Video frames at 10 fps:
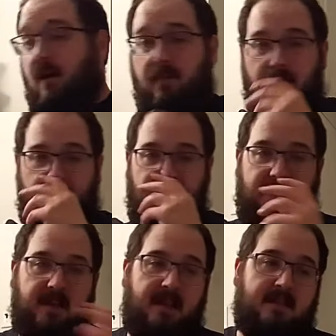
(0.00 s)
other
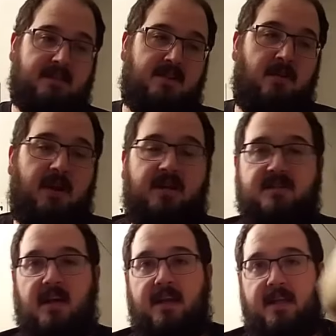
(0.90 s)
thing that is new and
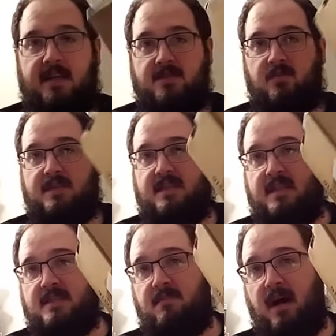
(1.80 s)
exciting is what's
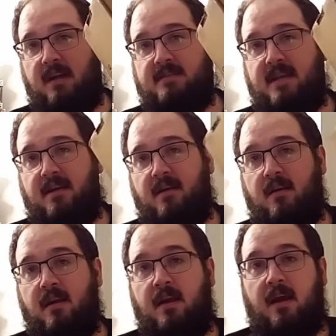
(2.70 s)
in this box
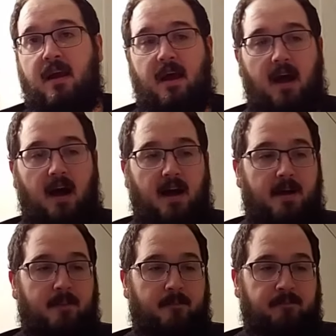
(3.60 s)
here.
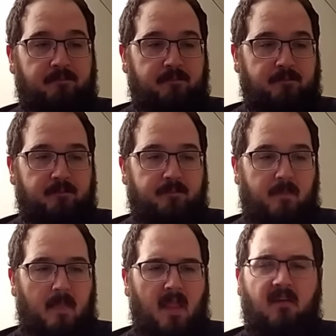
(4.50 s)
A
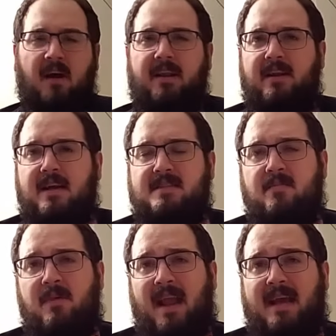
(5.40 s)
lot of you guys
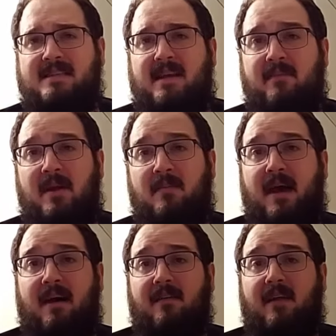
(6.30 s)
have been asking me
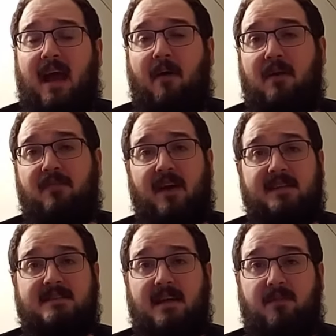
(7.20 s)
about how I
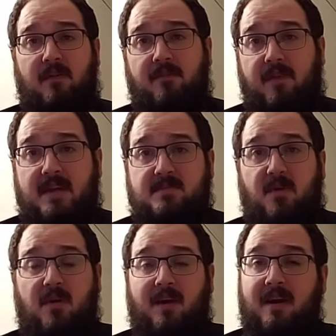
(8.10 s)
find stuff on
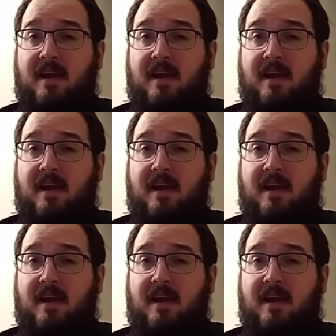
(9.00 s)
Facebook.